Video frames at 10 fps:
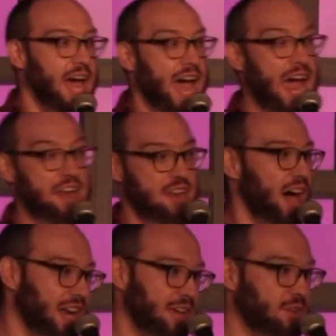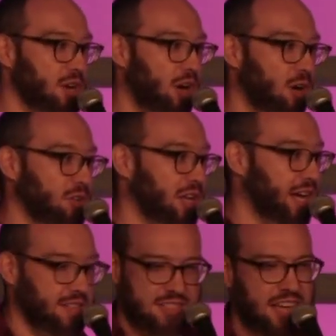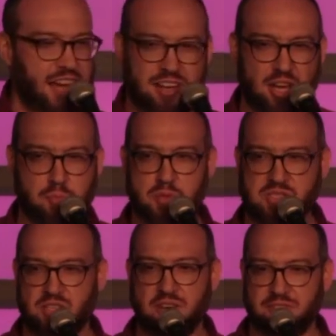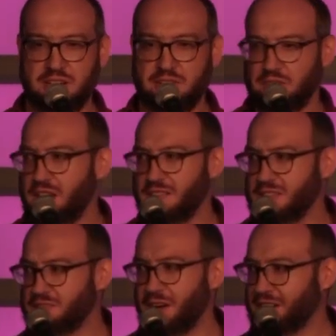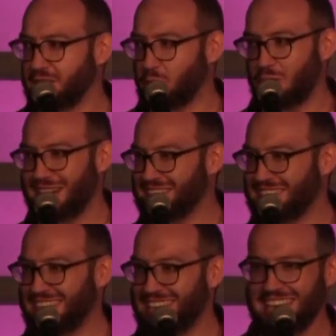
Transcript: and not even all the like stand-up and stuff that I've done that's fucking crazy.